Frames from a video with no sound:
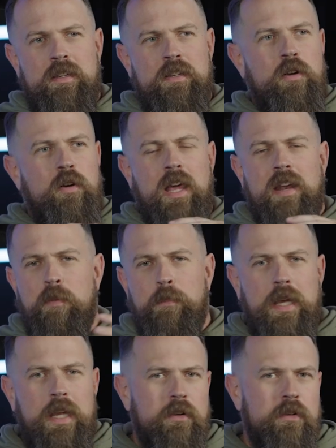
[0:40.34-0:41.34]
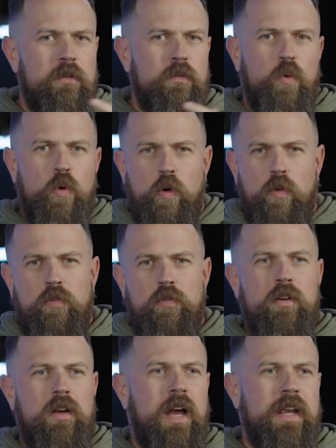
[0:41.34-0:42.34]
you know, kind of a Peter and
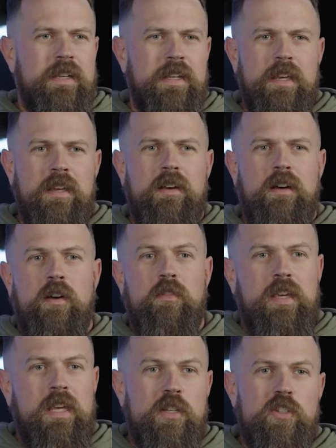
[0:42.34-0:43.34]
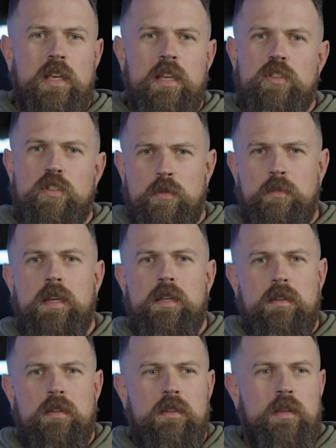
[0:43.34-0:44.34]
Wolf idea of each
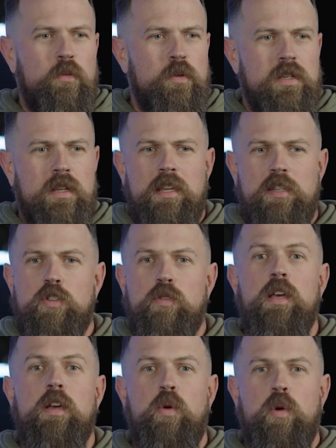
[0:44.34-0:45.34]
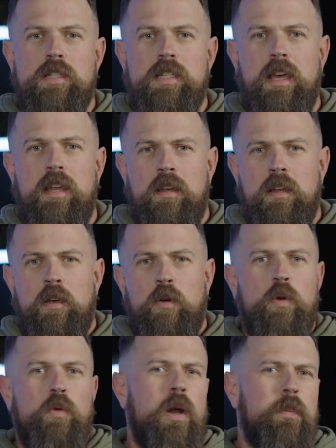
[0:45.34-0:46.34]
instrument that was in a string quartet
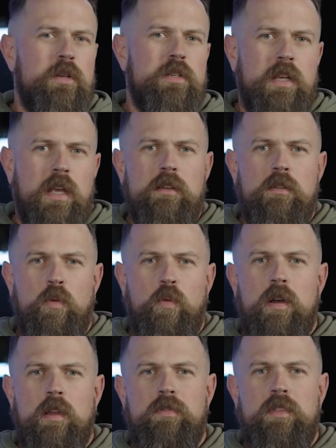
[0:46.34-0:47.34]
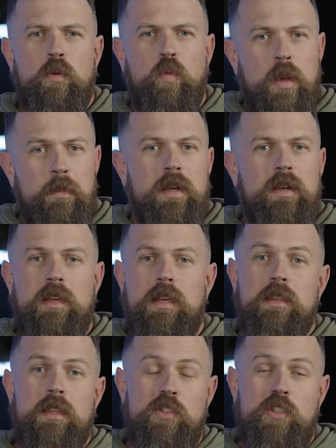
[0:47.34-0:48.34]
would represent one of the women
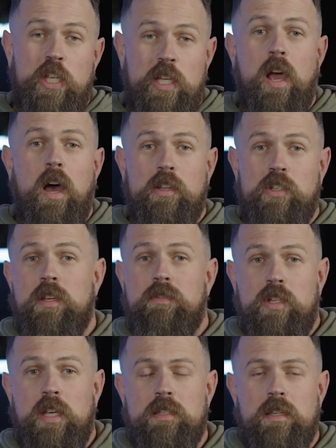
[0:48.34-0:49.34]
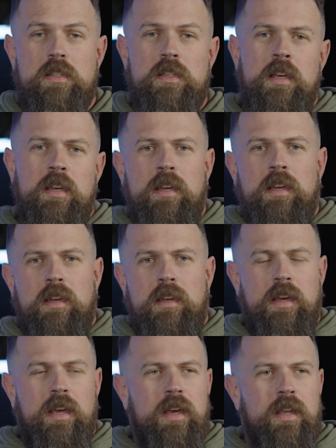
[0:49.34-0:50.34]
in the genealogy of Jesus.
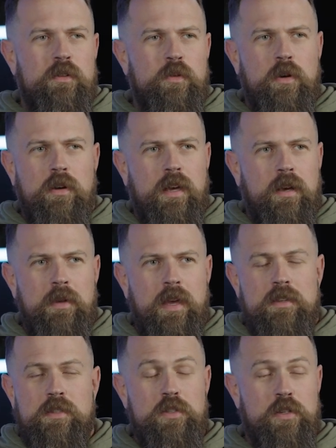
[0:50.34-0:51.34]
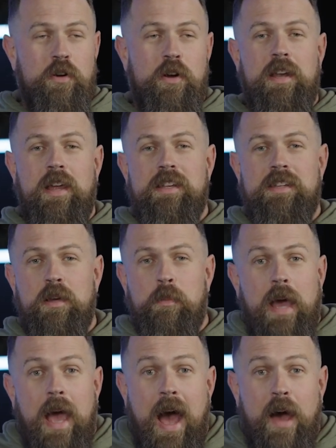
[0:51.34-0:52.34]
And we're like, man, this is a great idea,
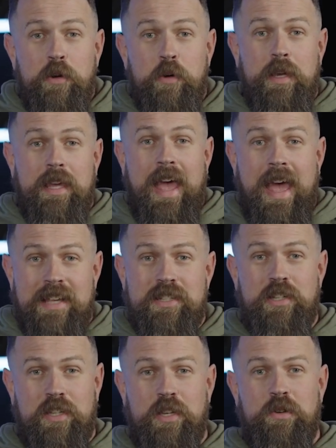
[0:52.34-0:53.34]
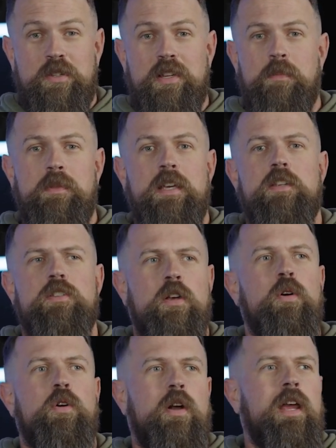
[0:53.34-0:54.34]
but how do we execute something
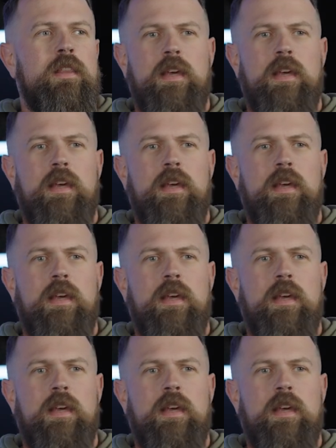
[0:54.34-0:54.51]
so great?